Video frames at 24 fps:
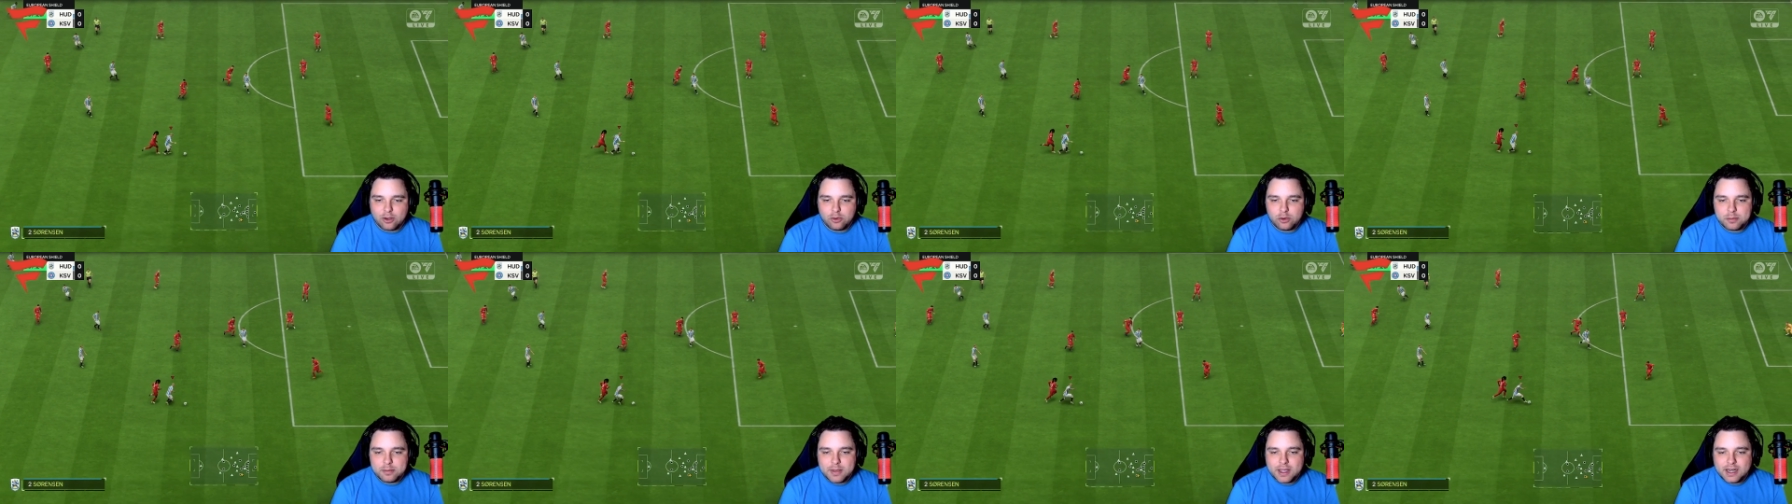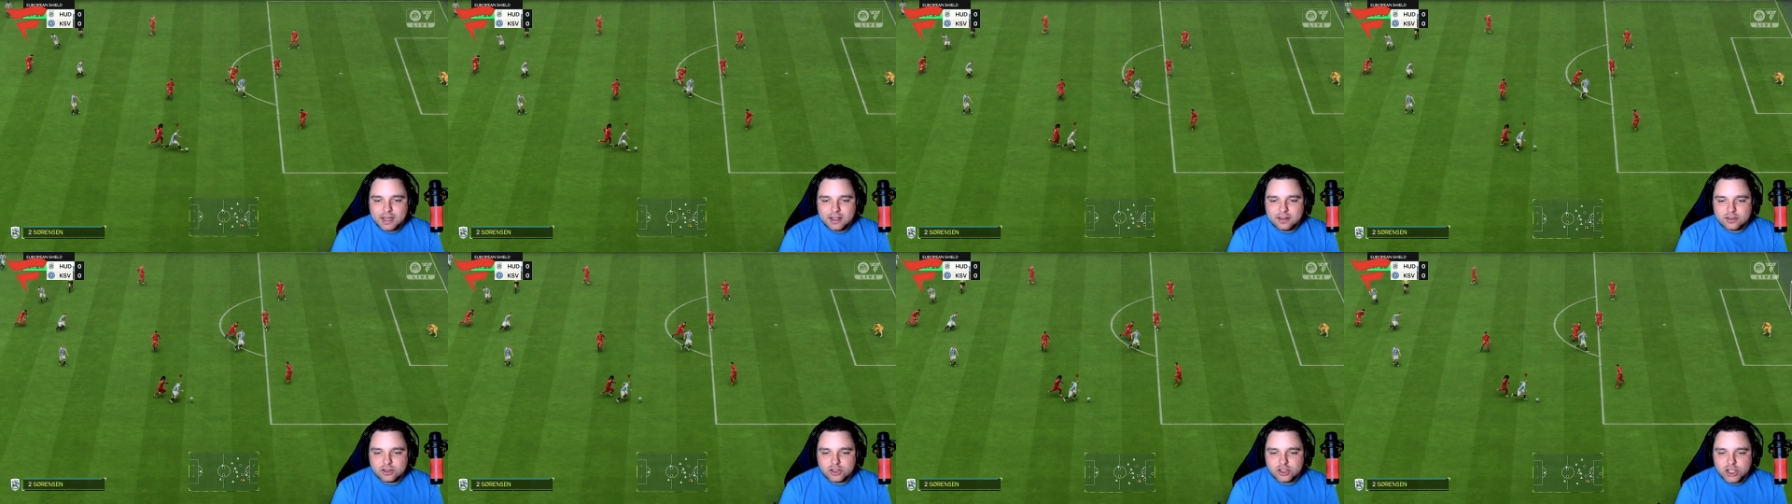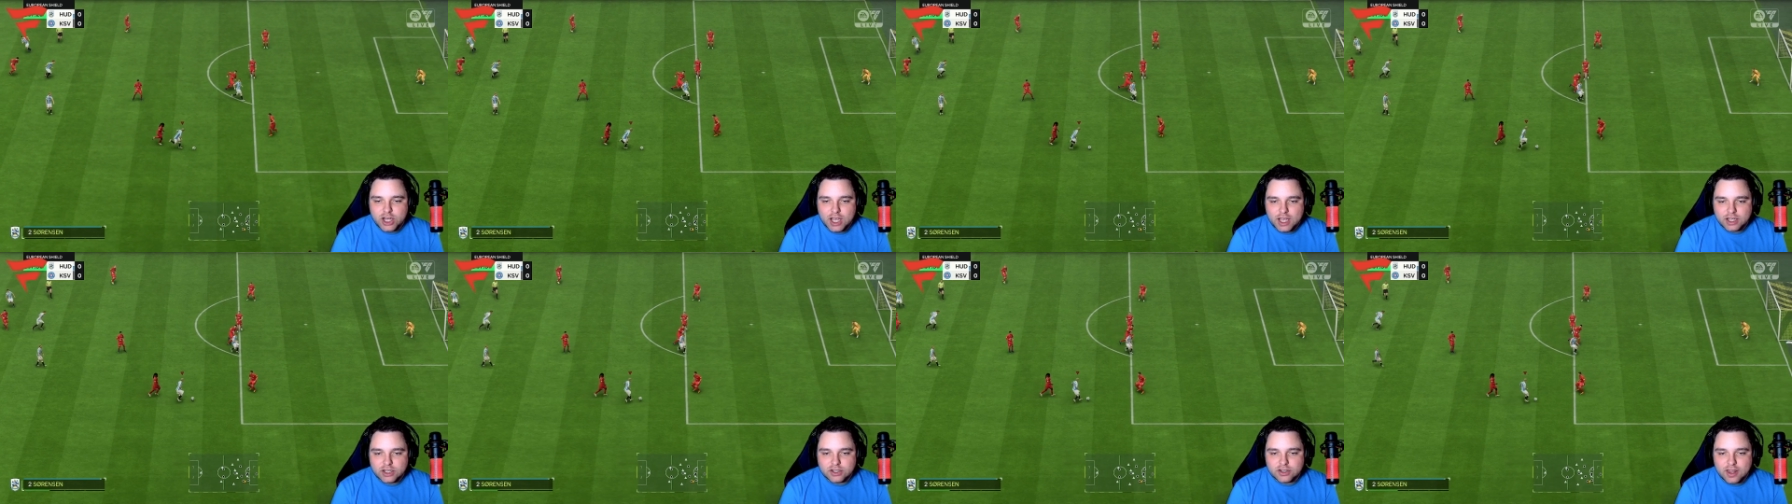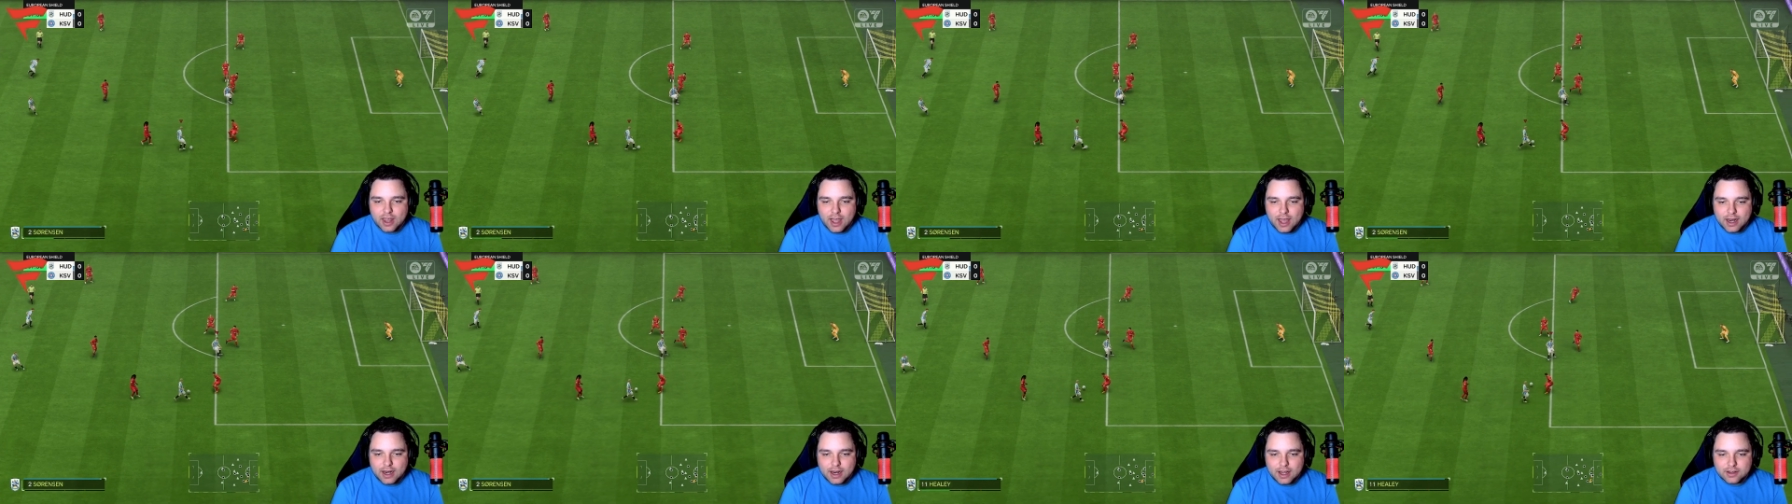We may need to change
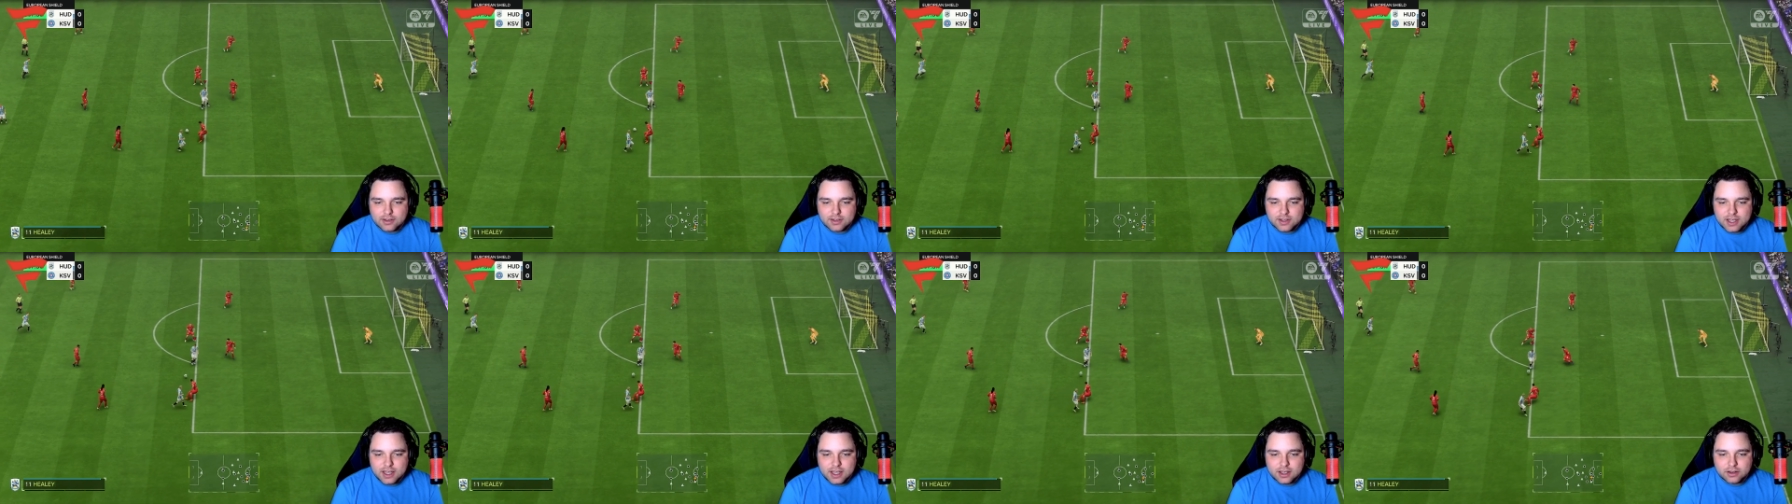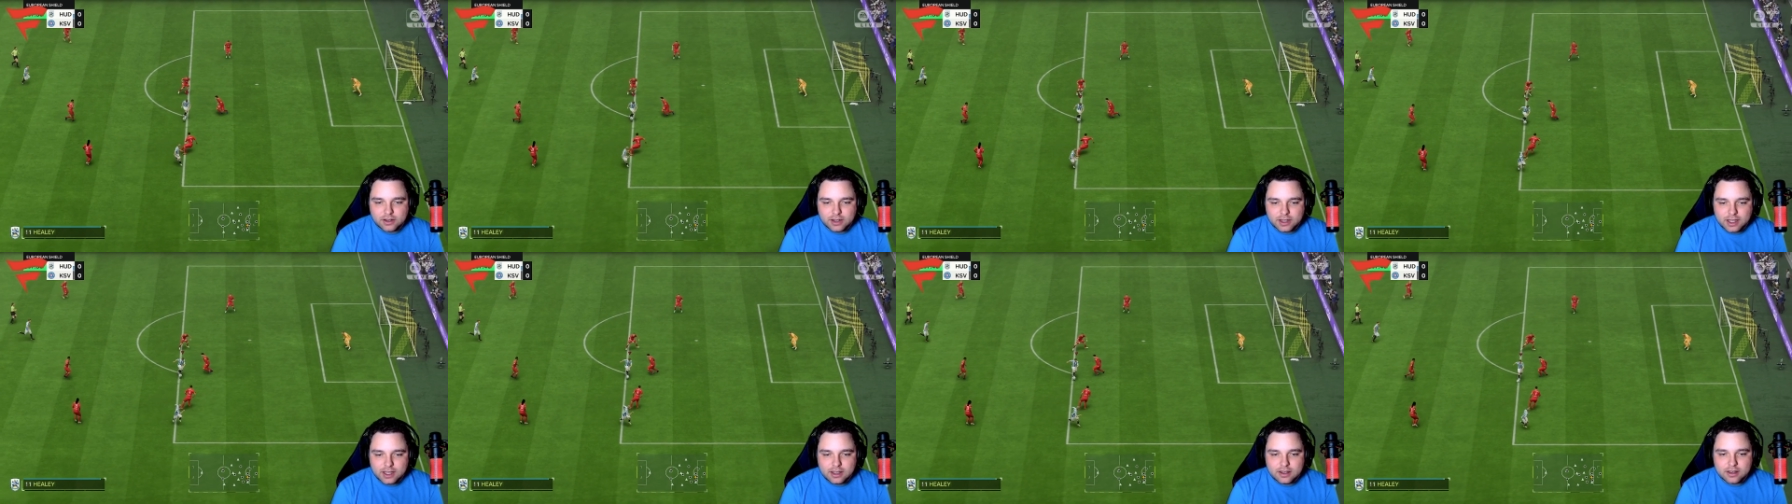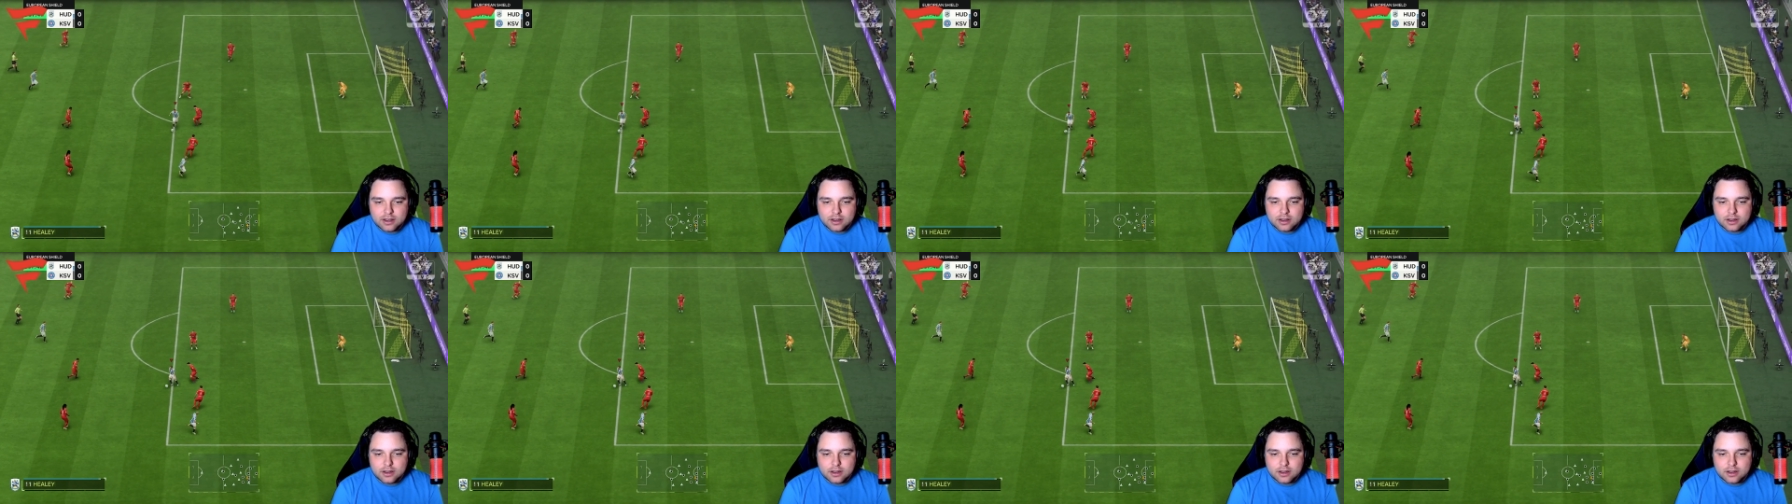that as Healy